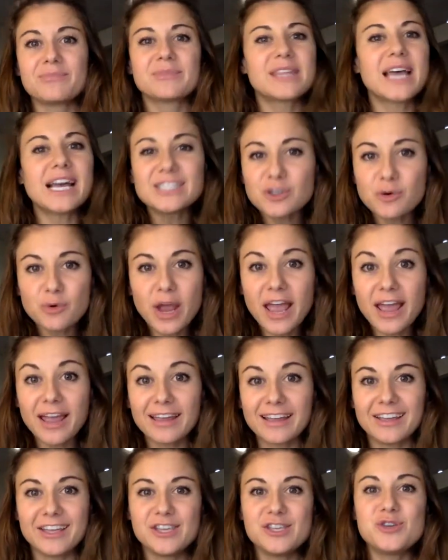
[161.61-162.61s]
That's
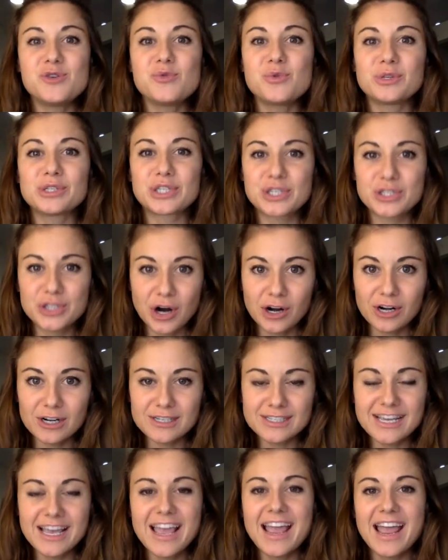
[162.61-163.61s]
okay. You will
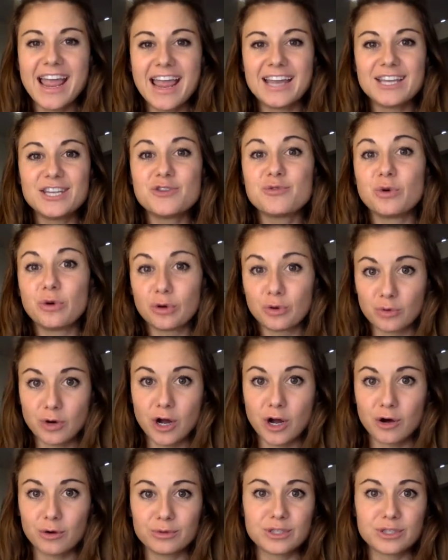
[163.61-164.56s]
start and you will grow.